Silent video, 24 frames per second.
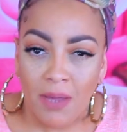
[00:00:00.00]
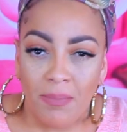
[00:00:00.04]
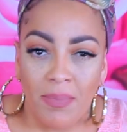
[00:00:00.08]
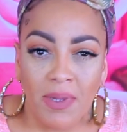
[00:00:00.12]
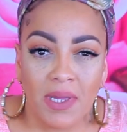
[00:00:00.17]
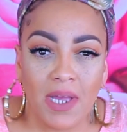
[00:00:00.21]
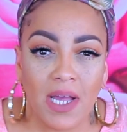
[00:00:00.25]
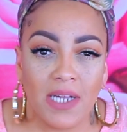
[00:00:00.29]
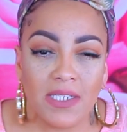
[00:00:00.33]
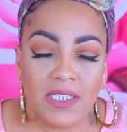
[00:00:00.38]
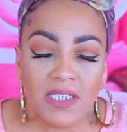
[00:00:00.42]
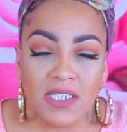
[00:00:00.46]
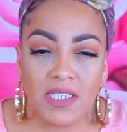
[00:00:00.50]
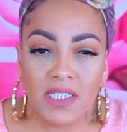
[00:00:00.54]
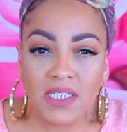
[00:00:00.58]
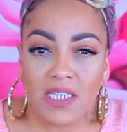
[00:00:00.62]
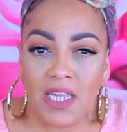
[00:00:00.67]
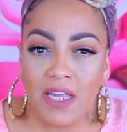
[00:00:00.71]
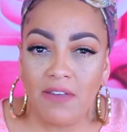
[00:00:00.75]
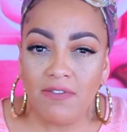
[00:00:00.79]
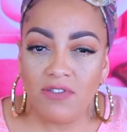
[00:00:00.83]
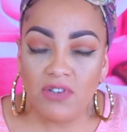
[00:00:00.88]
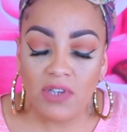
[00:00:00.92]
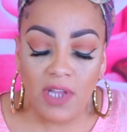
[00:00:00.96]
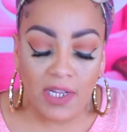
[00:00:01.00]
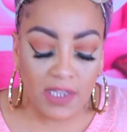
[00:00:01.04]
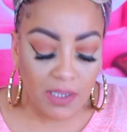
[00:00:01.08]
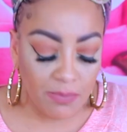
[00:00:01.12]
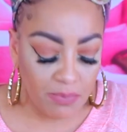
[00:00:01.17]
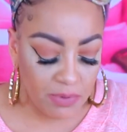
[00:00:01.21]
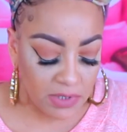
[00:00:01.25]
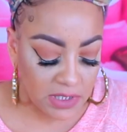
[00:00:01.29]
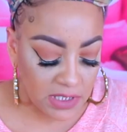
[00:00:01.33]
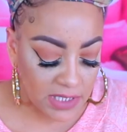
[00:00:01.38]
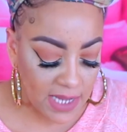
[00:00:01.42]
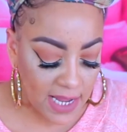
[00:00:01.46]
because it just gives you like
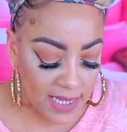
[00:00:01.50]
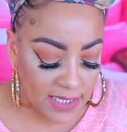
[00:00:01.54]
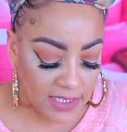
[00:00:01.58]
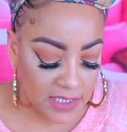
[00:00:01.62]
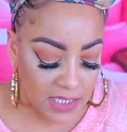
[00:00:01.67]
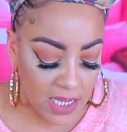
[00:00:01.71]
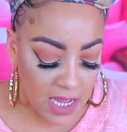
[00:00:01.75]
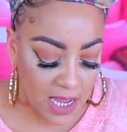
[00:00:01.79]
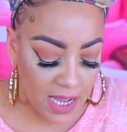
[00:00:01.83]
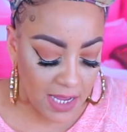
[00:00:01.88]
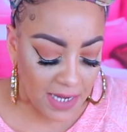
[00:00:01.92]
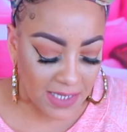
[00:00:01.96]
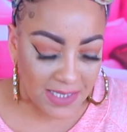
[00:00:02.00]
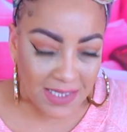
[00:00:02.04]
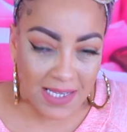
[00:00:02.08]
the precise cut.